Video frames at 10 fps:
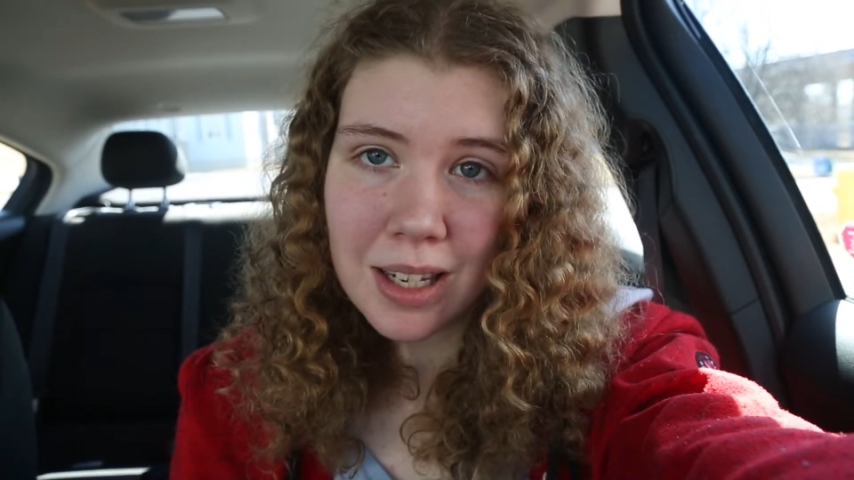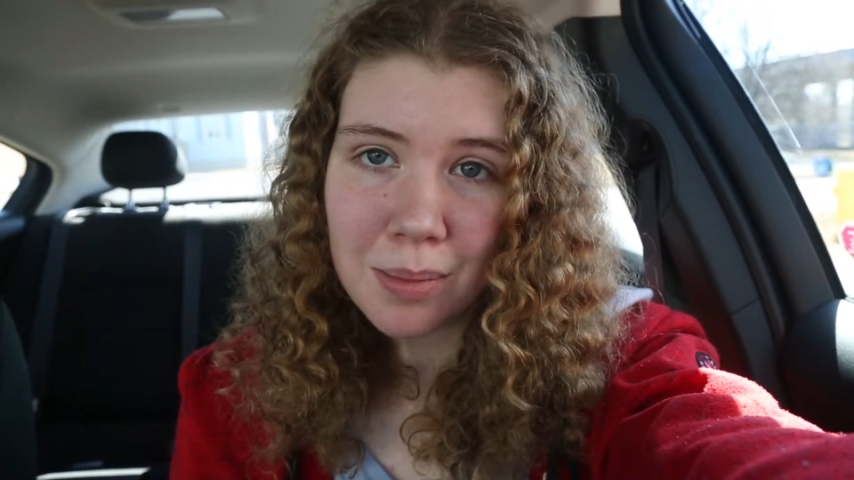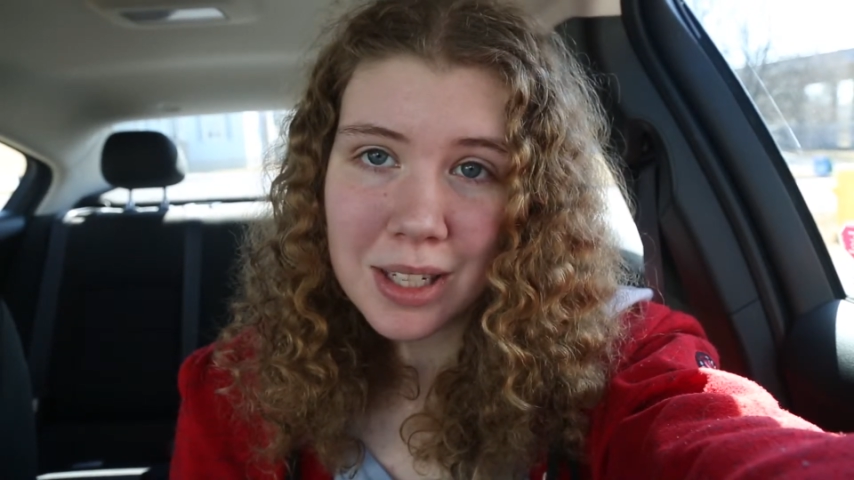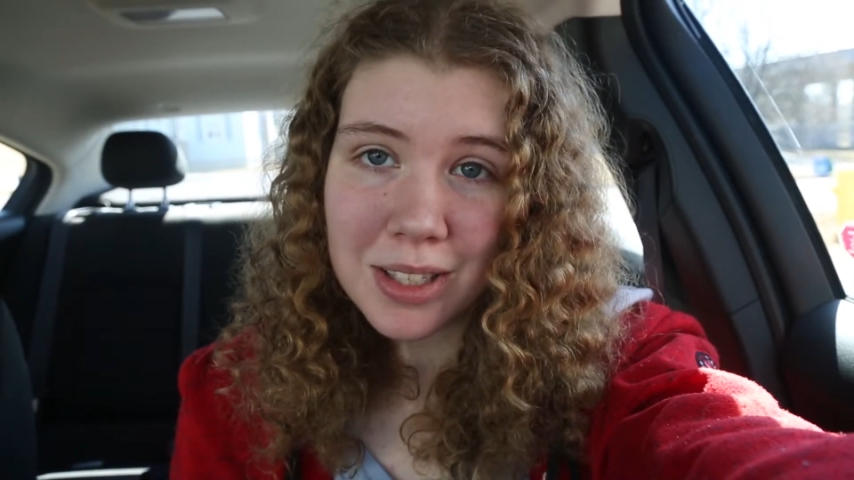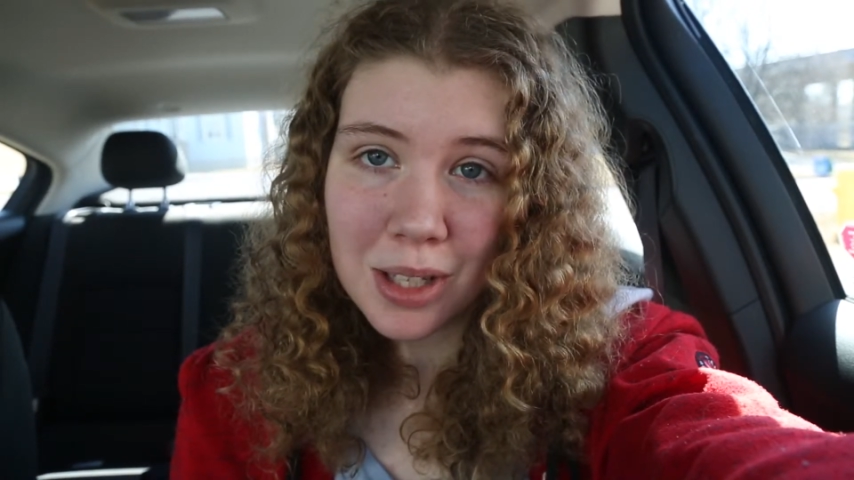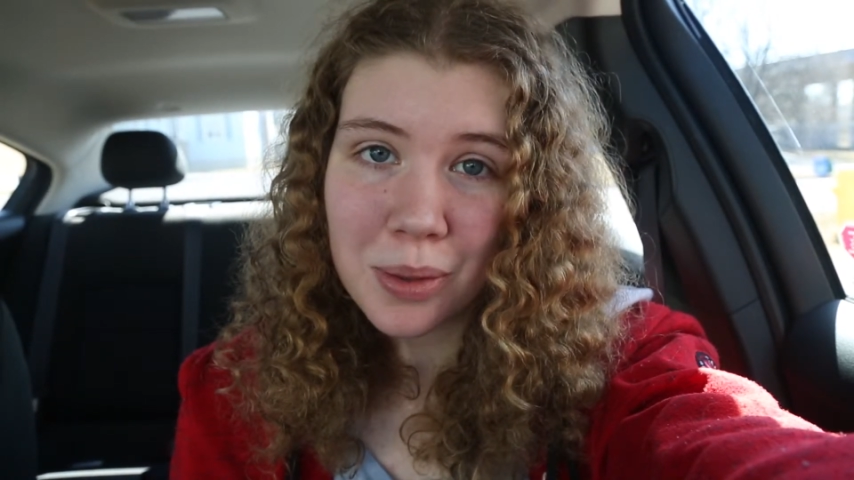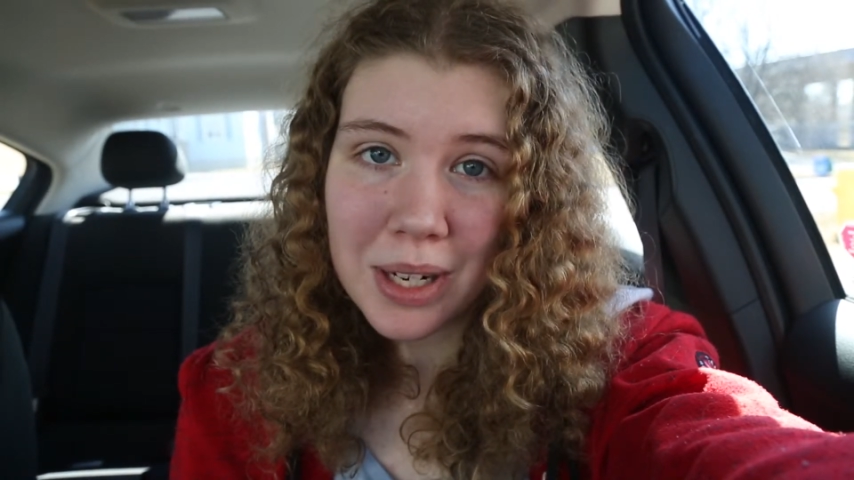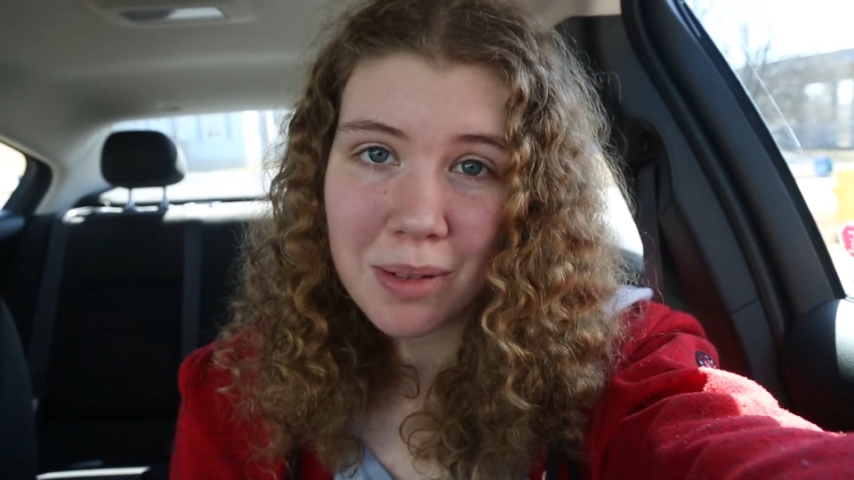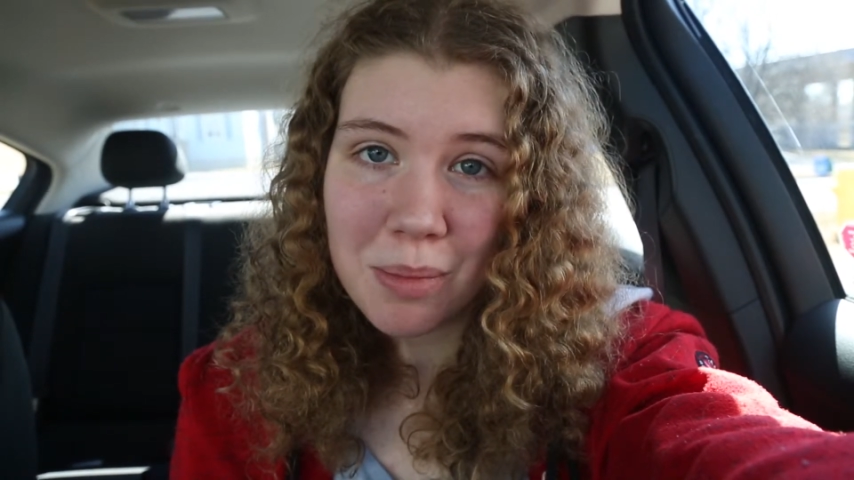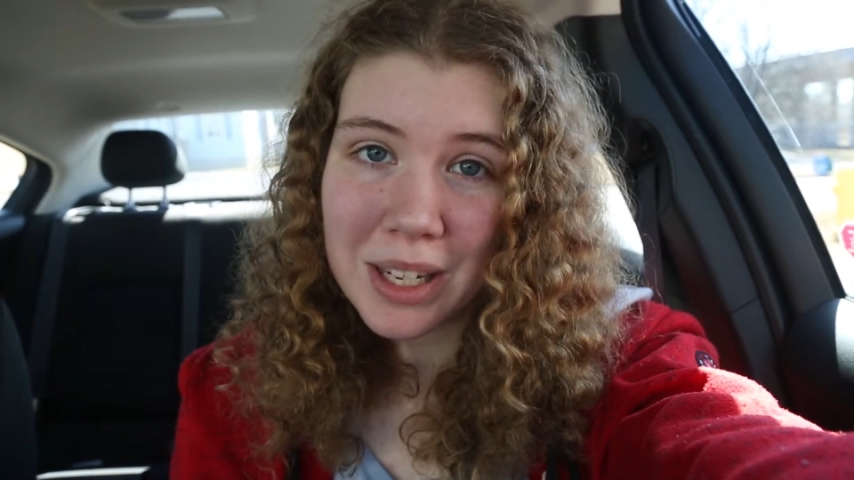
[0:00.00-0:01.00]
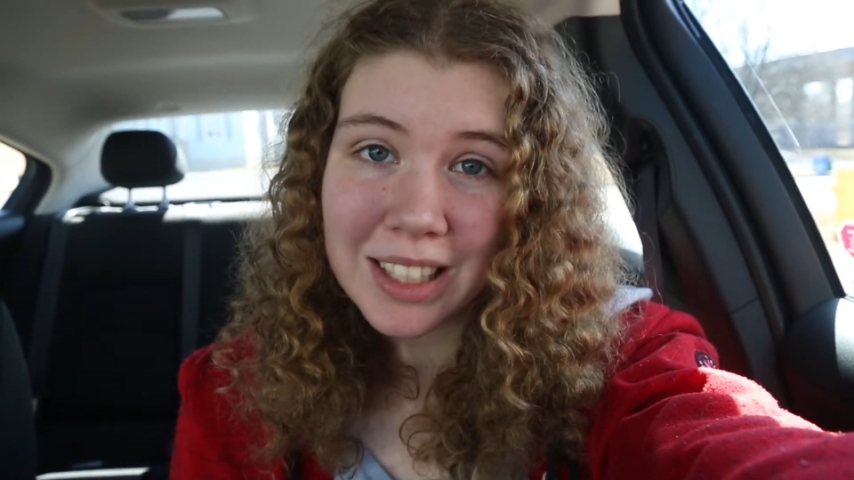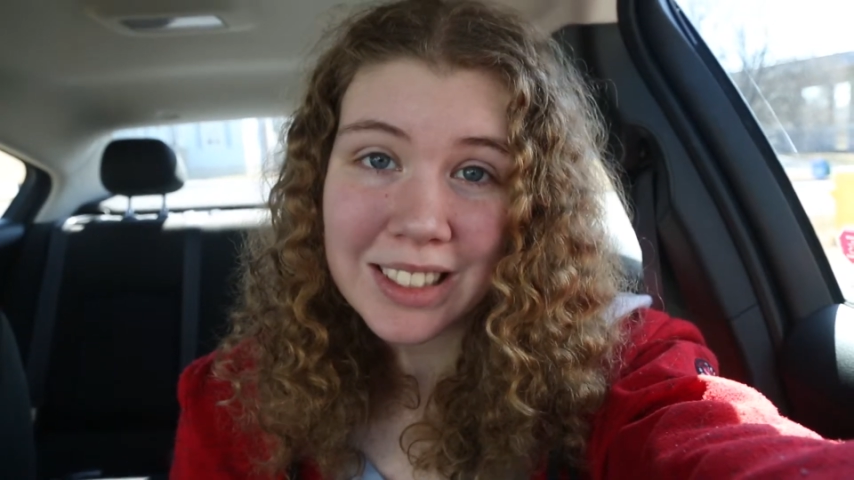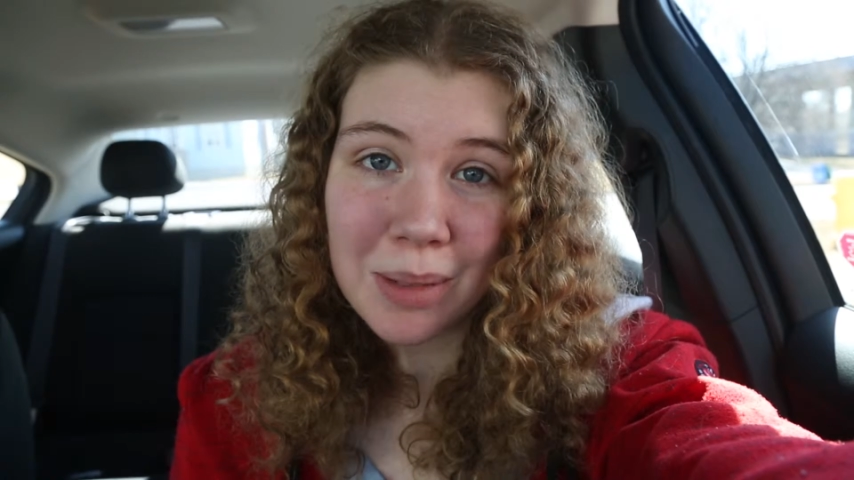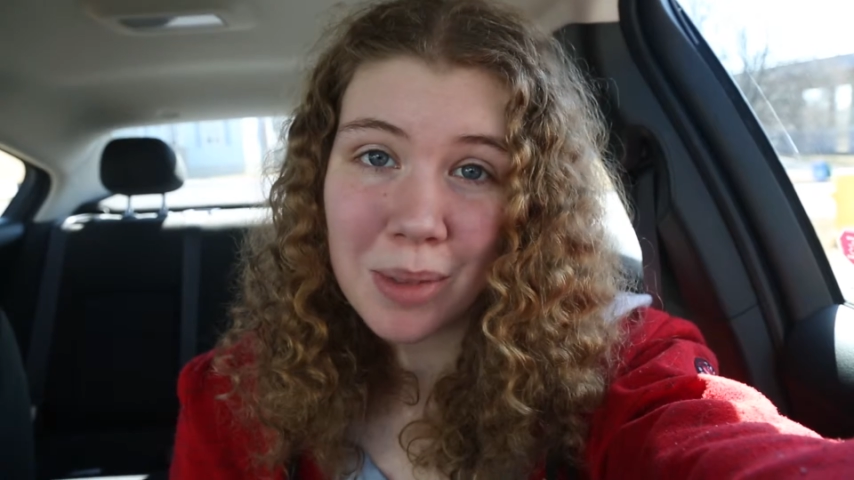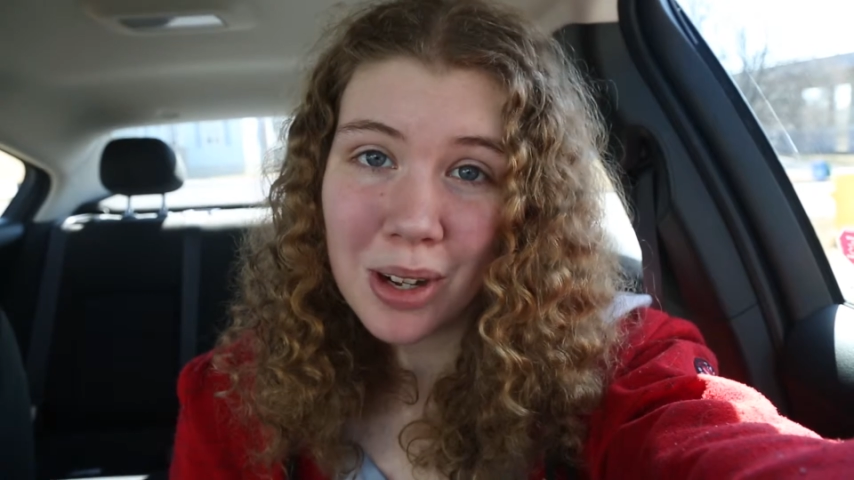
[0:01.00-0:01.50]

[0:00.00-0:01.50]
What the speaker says: tell me to slow down because I'm